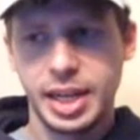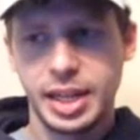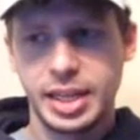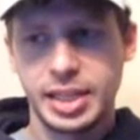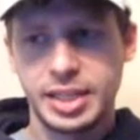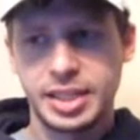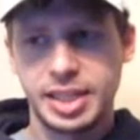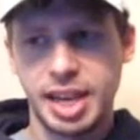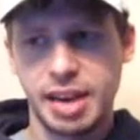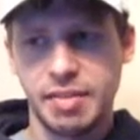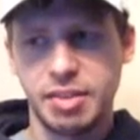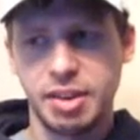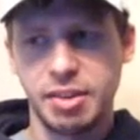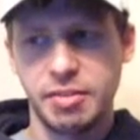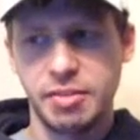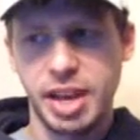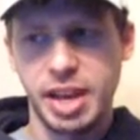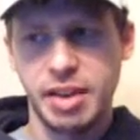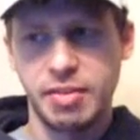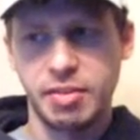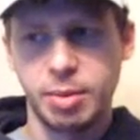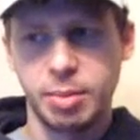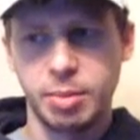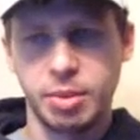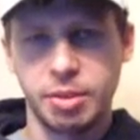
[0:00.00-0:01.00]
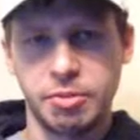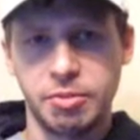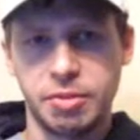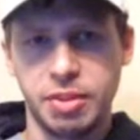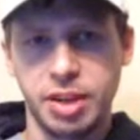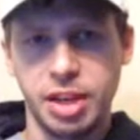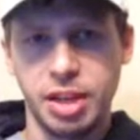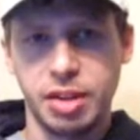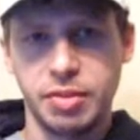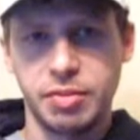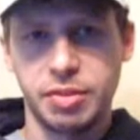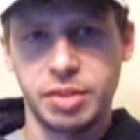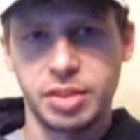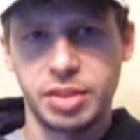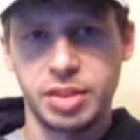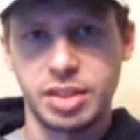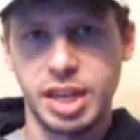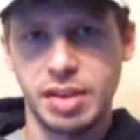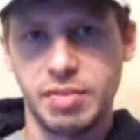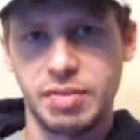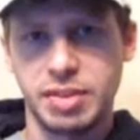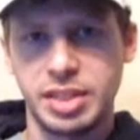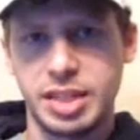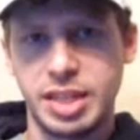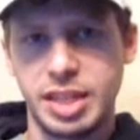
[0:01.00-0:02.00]
7 of 8 from the field for
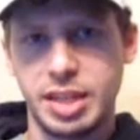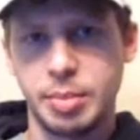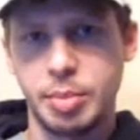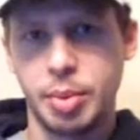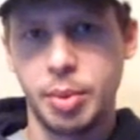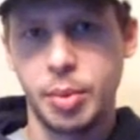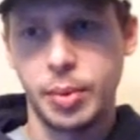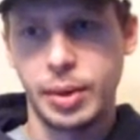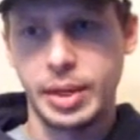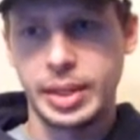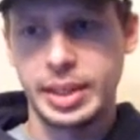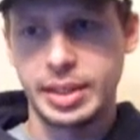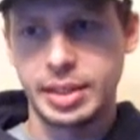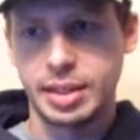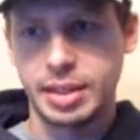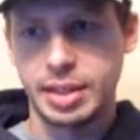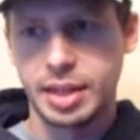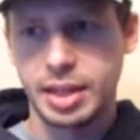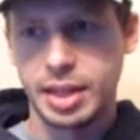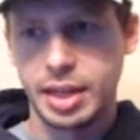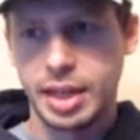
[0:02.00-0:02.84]
17 points.